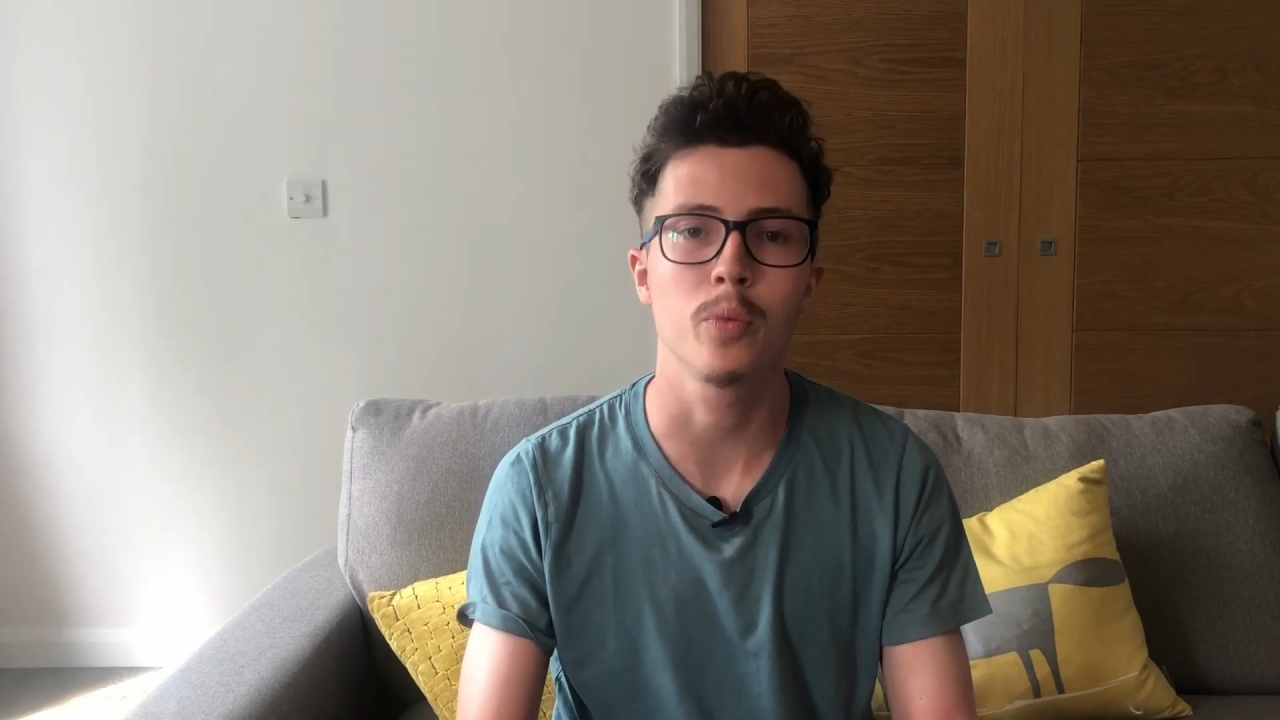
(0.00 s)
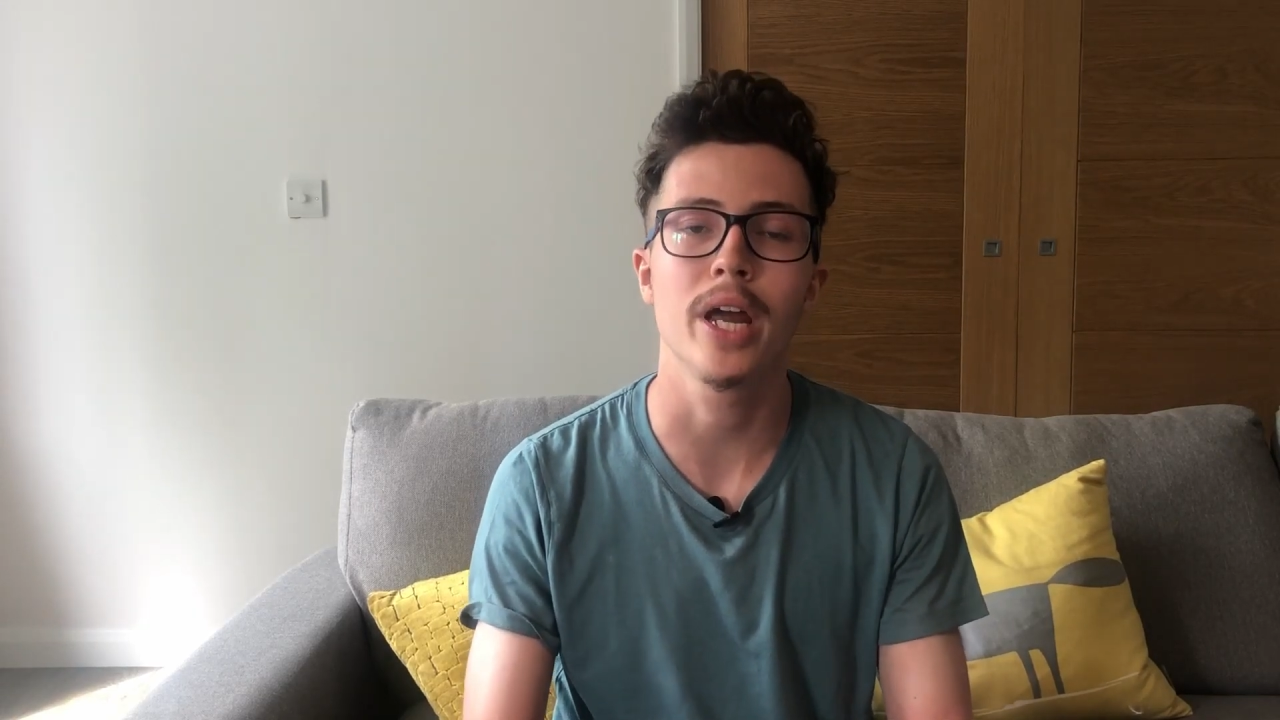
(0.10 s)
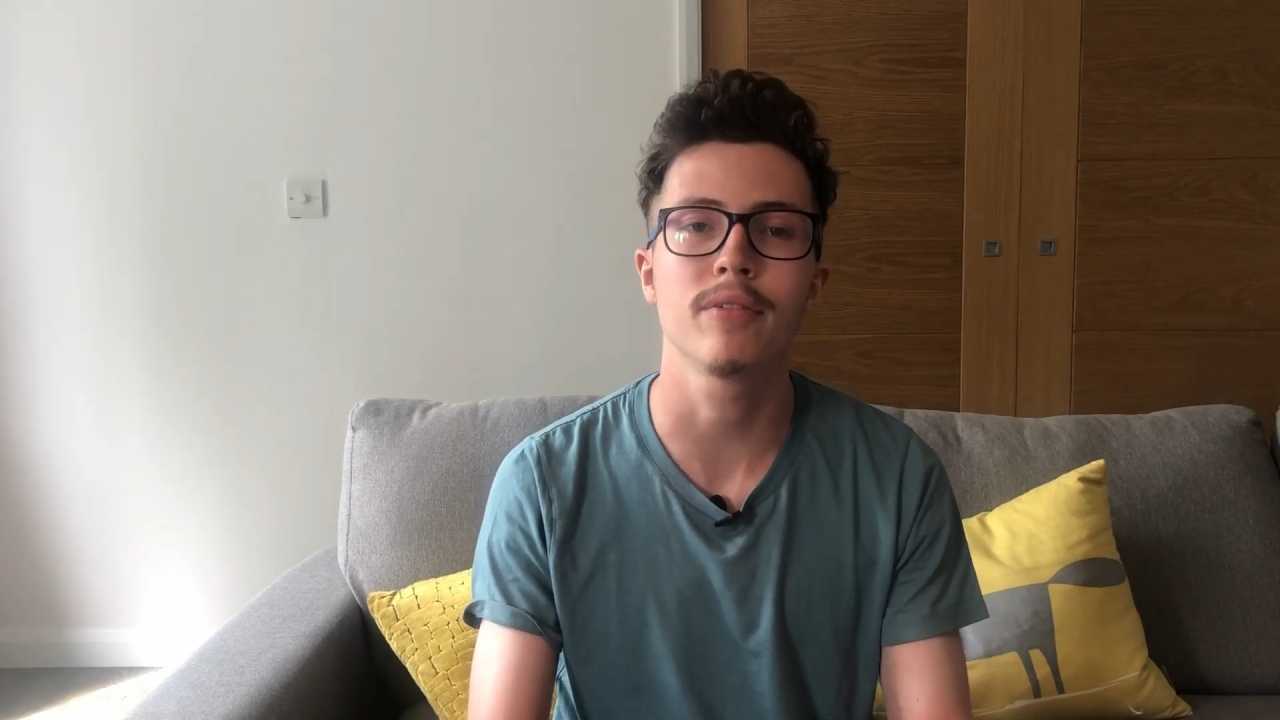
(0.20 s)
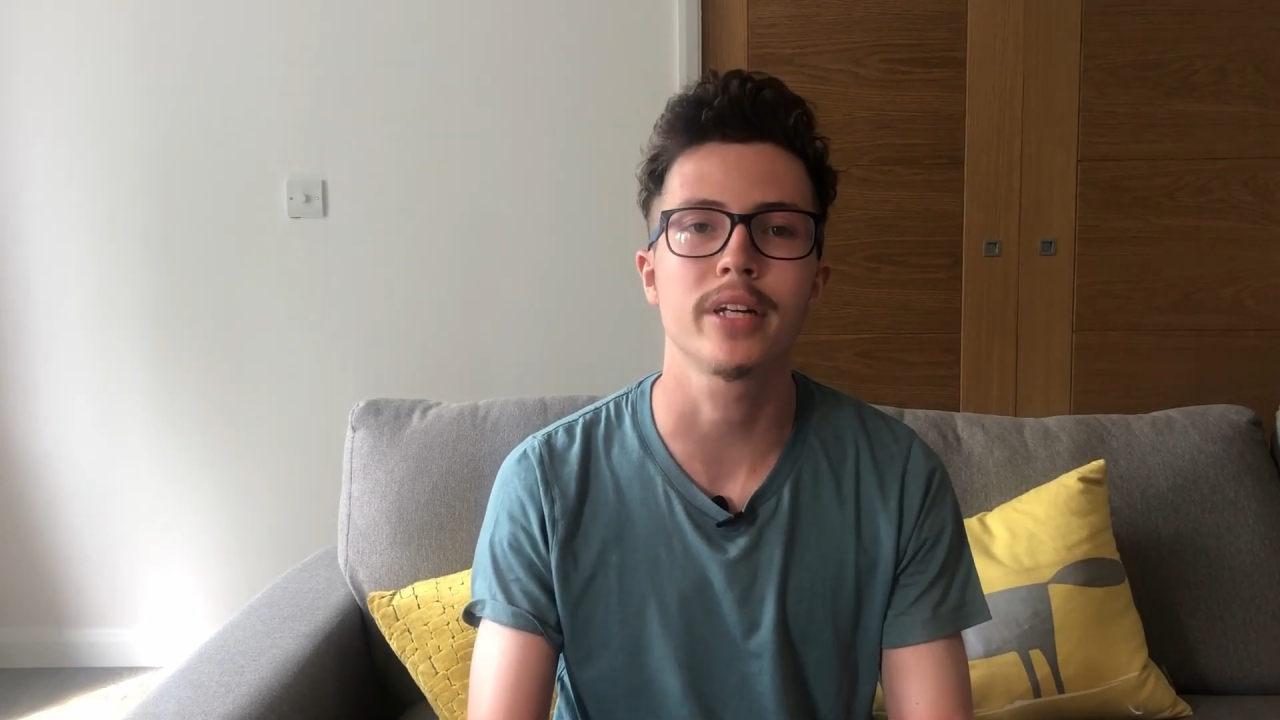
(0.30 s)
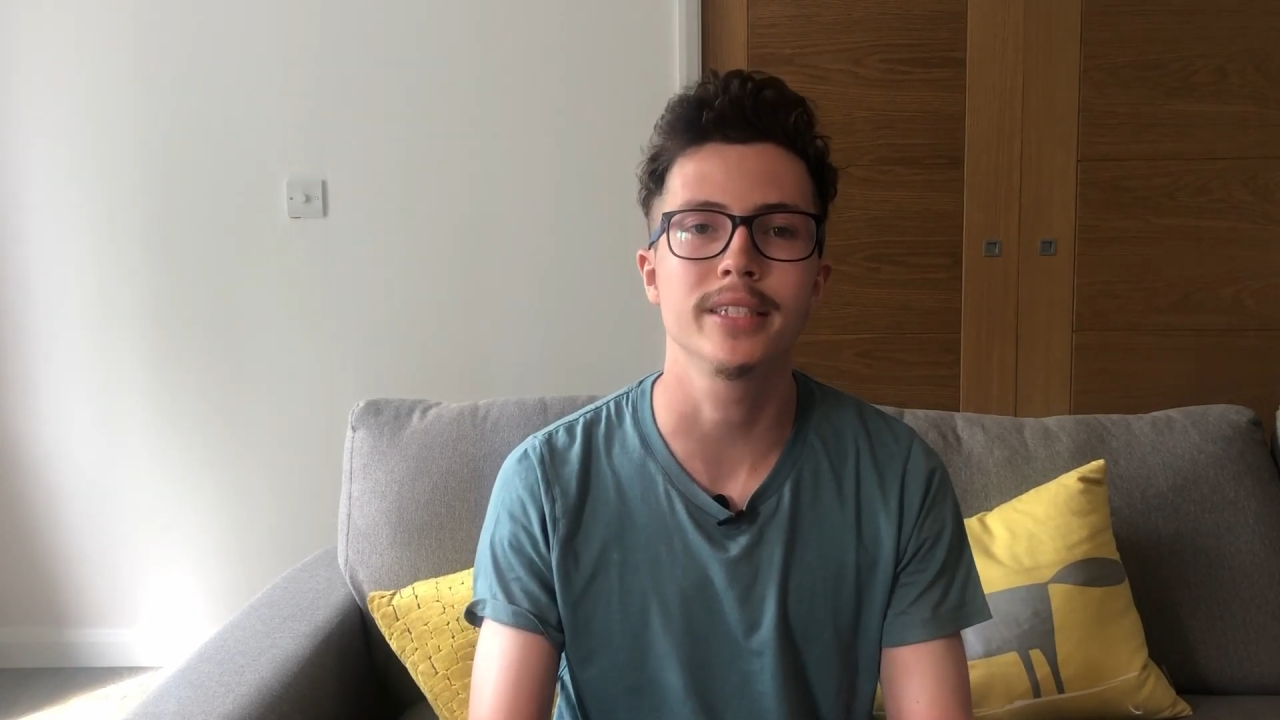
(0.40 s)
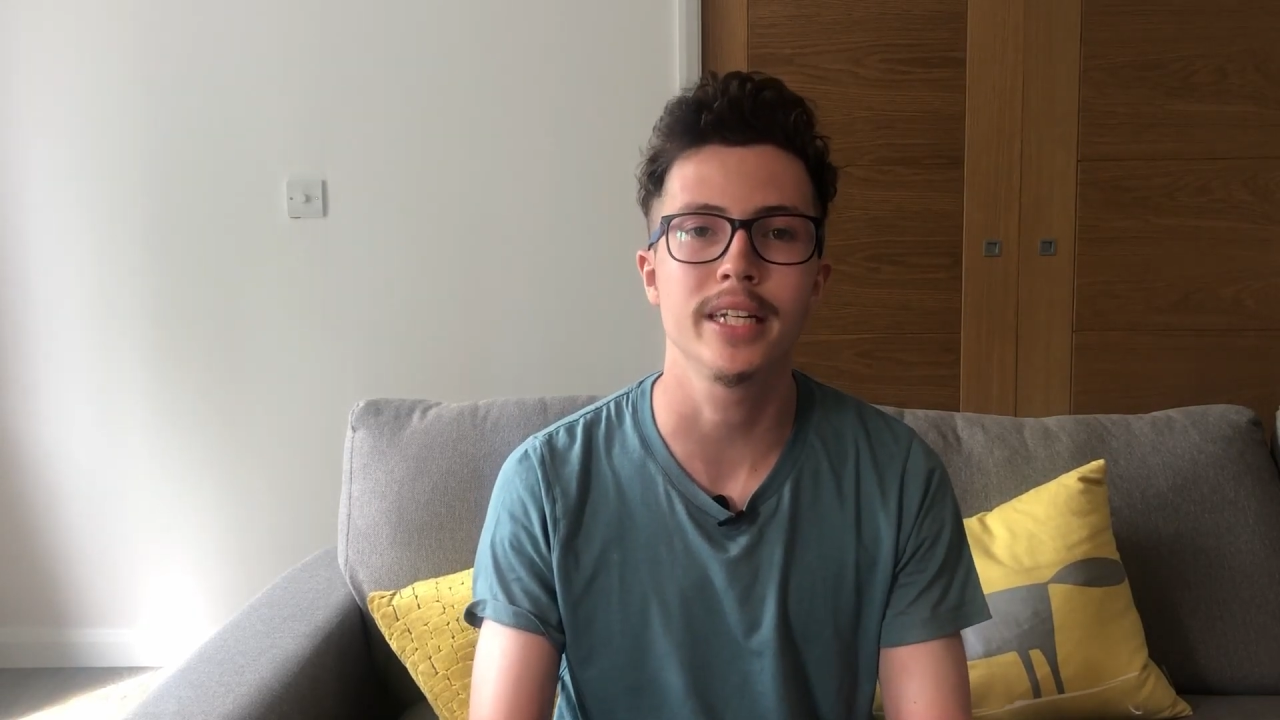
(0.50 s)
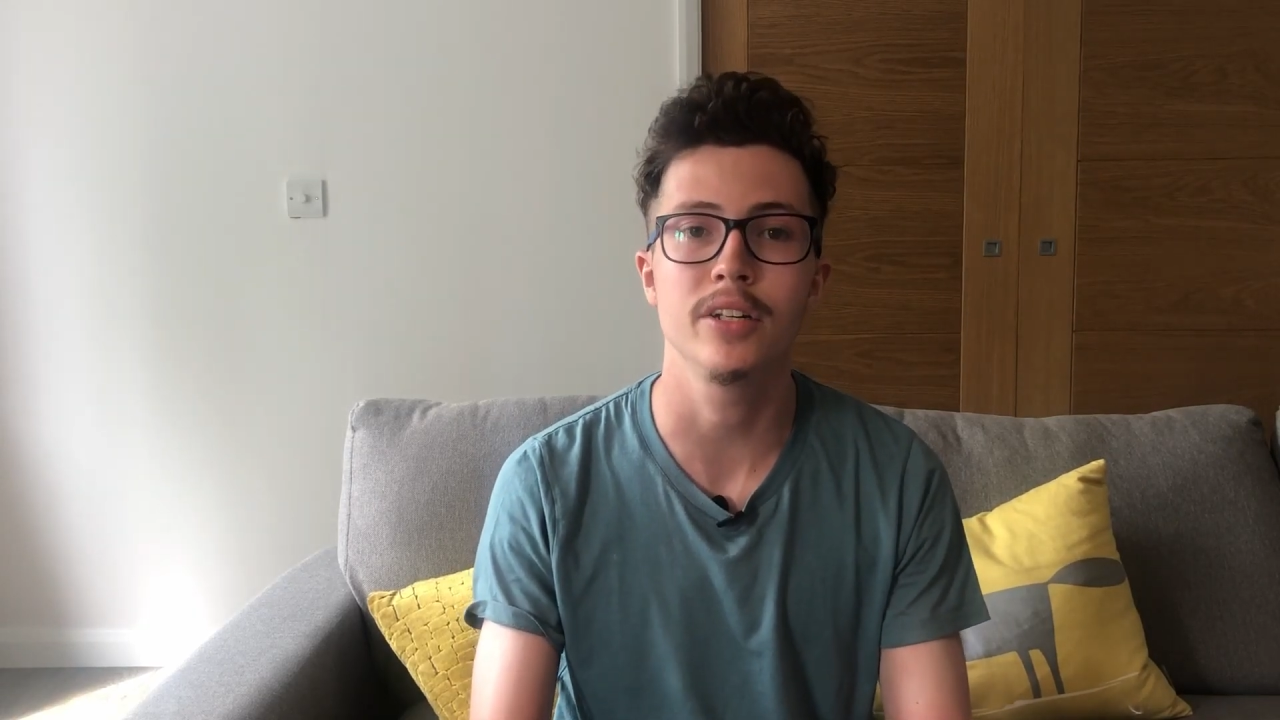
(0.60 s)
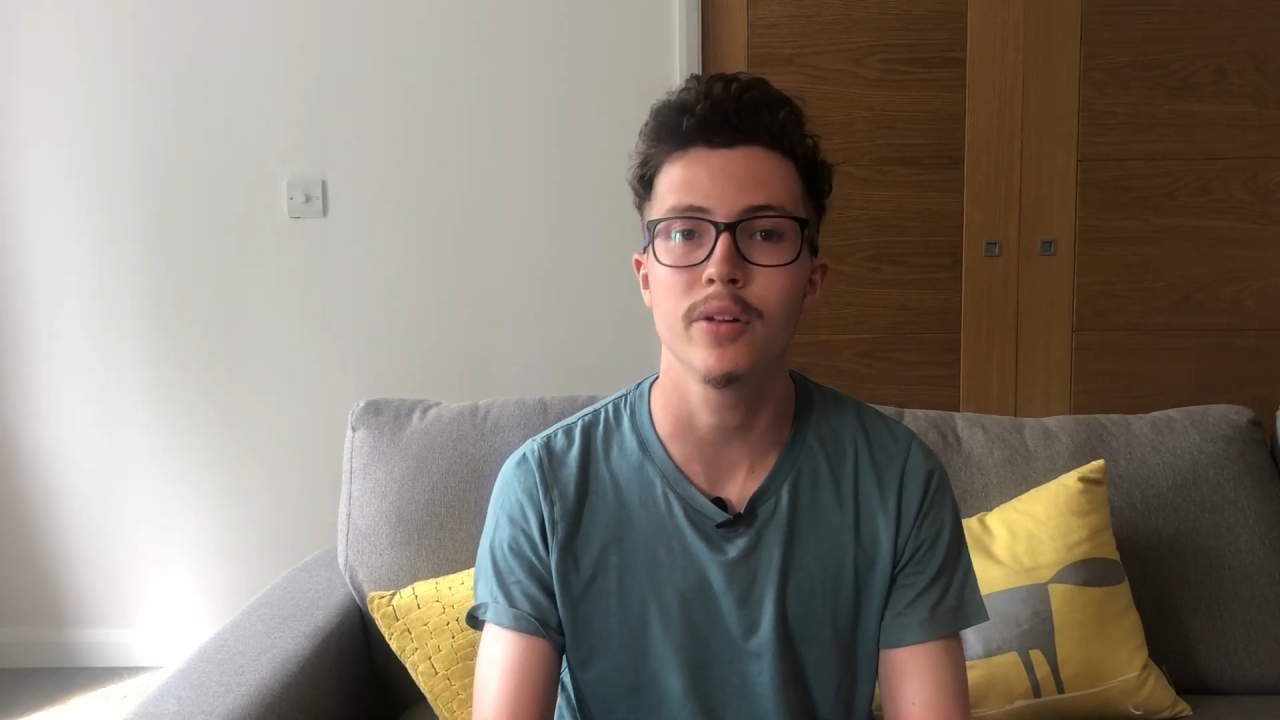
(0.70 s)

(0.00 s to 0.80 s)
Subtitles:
we have to continue